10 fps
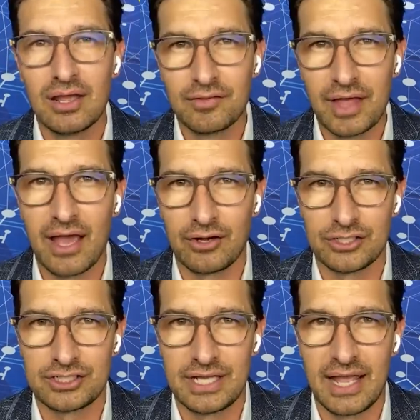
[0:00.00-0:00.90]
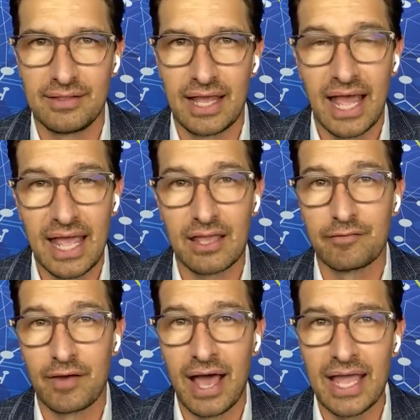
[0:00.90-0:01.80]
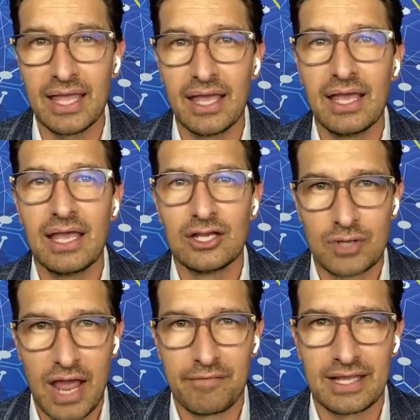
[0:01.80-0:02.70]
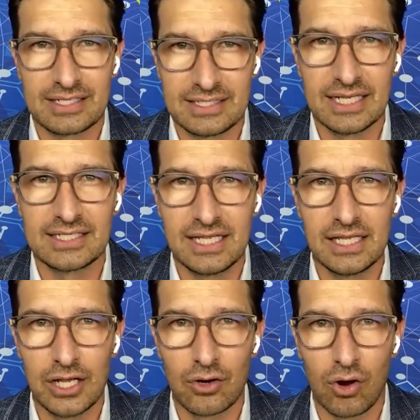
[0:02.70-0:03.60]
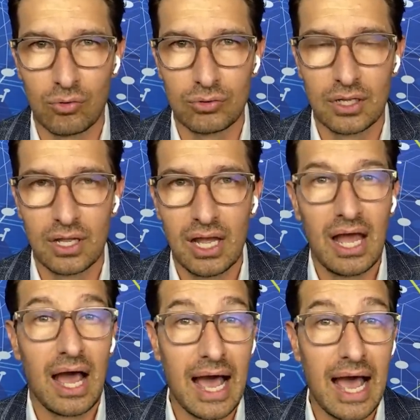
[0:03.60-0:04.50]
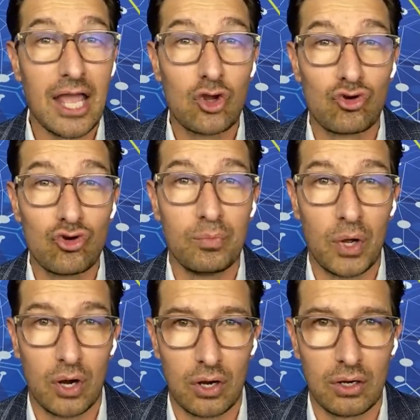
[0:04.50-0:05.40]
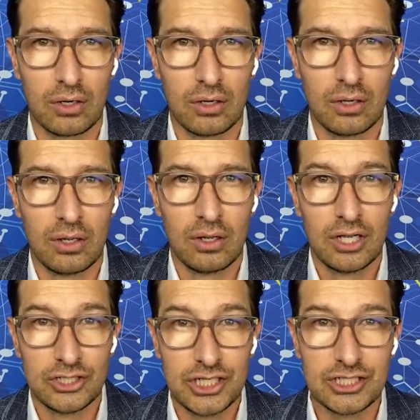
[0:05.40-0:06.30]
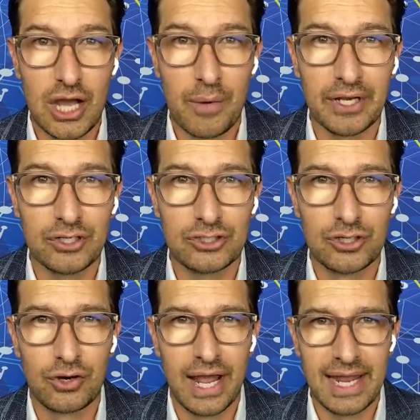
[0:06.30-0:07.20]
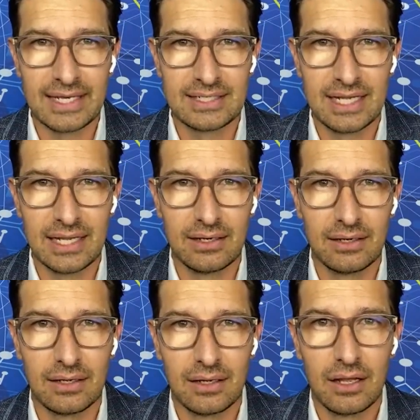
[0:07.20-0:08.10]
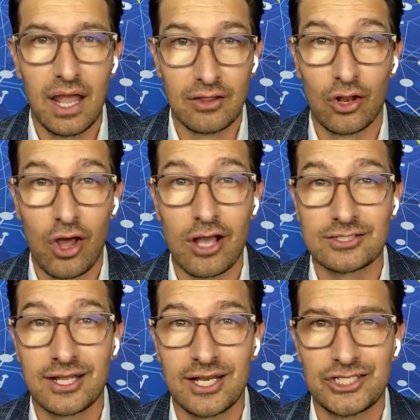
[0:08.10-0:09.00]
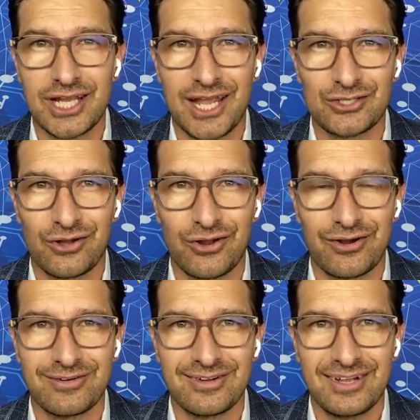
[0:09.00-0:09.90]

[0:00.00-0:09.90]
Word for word: They understand that, hey, if I traffic a sixteen-year-old, I groom her, she's going to turn eighteen, and the law's going to change on her.